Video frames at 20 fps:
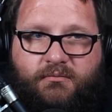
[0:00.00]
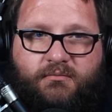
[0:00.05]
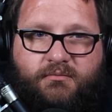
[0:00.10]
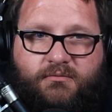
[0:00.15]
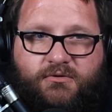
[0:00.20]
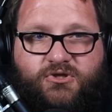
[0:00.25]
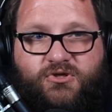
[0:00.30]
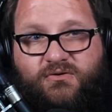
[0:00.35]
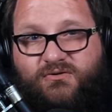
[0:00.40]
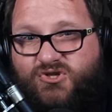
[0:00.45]

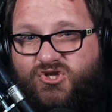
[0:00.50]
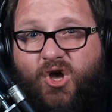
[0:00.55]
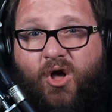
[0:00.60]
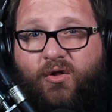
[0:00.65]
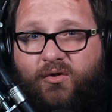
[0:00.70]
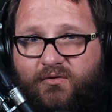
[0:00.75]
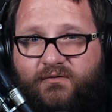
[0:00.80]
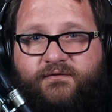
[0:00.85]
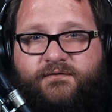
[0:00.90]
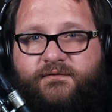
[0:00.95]
to
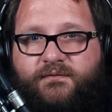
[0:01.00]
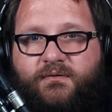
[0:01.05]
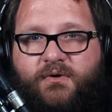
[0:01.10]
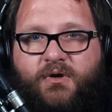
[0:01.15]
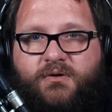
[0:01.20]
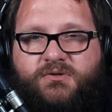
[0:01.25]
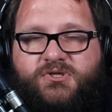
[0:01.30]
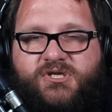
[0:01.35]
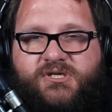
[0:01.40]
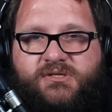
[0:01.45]
solve,
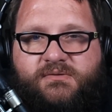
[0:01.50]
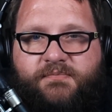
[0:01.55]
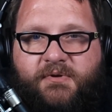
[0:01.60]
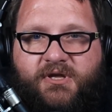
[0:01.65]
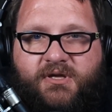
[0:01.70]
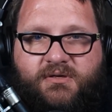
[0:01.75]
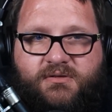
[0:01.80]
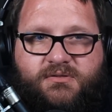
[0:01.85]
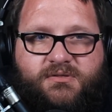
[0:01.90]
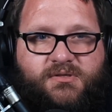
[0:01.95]
not just
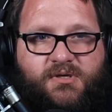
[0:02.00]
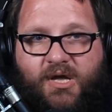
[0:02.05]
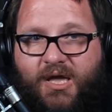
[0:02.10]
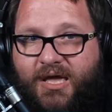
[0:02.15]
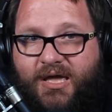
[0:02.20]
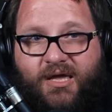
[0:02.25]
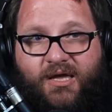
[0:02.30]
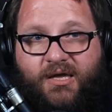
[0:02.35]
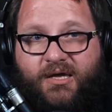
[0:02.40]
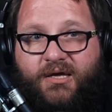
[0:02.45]
because
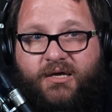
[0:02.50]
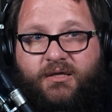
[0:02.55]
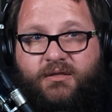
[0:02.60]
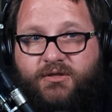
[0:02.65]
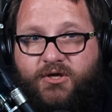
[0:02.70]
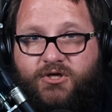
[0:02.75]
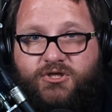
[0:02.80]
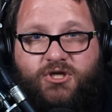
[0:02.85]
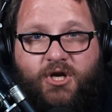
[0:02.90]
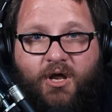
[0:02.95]

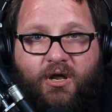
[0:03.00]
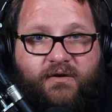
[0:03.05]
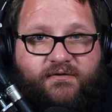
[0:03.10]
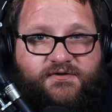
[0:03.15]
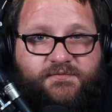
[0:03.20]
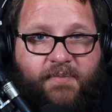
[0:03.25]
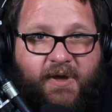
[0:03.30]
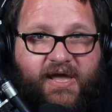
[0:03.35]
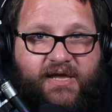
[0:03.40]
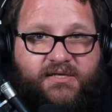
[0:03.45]
there's a lot of
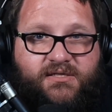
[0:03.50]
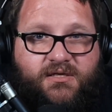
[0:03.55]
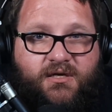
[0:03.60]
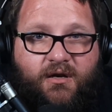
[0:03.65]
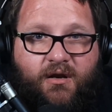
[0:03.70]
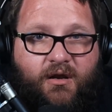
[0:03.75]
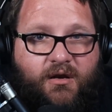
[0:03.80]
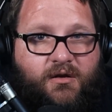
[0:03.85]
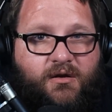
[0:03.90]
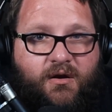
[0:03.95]
specs and a
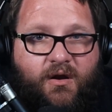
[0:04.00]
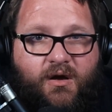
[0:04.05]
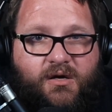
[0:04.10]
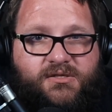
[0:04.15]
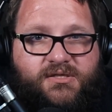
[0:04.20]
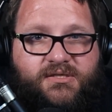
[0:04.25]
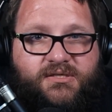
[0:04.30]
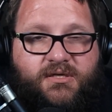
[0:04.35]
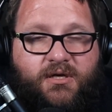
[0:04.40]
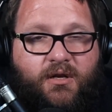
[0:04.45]
lot of
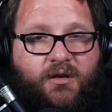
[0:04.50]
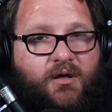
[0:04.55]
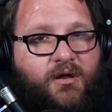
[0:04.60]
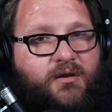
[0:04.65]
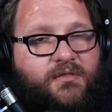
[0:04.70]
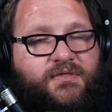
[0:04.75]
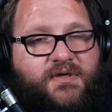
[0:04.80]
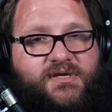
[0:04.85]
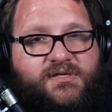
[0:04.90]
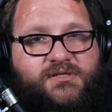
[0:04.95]
classes and a lot
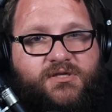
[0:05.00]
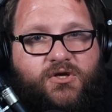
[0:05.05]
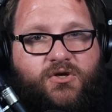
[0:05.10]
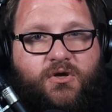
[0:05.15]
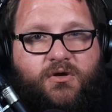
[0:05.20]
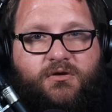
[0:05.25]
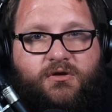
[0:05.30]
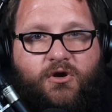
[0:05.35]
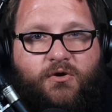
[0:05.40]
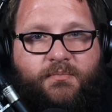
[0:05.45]
of things that
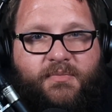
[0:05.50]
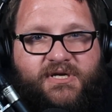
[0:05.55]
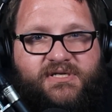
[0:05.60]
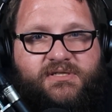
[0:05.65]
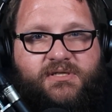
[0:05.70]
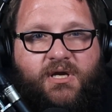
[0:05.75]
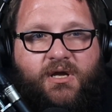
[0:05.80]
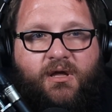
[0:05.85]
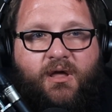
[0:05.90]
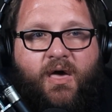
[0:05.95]
could go
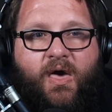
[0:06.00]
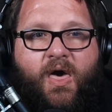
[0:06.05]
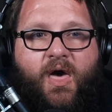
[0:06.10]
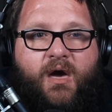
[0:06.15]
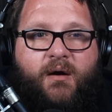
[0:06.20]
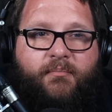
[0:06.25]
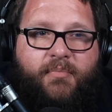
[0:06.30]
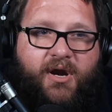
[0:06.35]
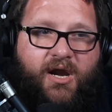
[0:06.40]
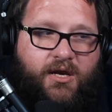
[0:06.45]
missing.
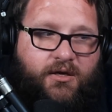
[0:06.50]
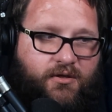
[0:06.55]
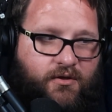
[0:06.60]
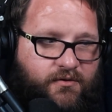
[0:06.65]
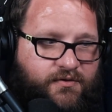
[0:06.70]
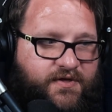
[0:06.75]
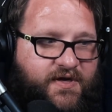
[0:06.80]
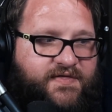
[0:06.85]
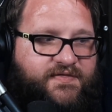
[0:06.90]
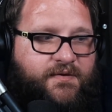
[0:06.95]
But I do
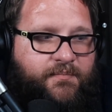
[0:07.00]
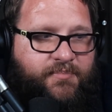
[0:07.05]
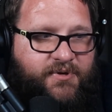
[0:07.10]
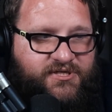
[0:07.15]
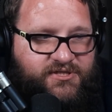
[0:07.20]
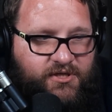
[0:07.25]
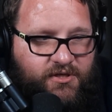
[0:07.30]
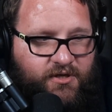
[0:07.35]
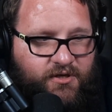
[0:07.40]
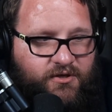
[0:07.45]
think that
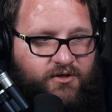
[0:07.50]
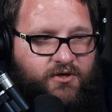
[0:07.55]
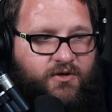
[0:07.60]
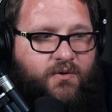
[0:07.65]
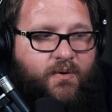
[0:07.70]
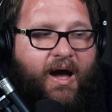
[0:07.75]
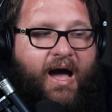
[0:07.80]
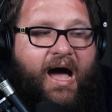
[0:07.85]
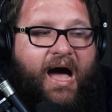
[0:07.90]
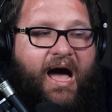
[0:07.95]
Blizzard can
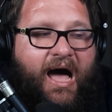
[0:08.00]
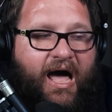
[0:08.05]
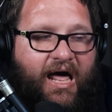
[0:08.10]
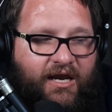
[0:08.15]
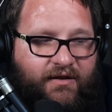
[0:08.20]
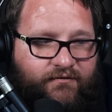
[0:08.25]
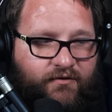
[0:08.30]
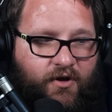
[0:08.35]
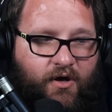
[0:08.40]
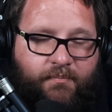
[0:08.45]
do a
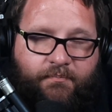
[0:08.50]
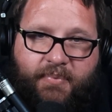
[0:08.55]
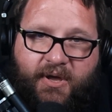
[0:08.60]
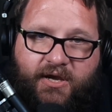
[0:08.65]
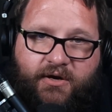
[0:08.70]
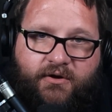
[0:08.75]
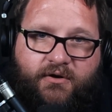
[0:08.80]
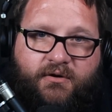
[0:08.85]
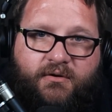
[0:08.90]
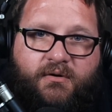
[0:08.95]
hell of a lot
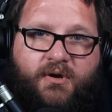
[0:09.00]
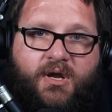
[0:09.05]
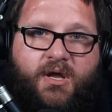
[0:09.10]
better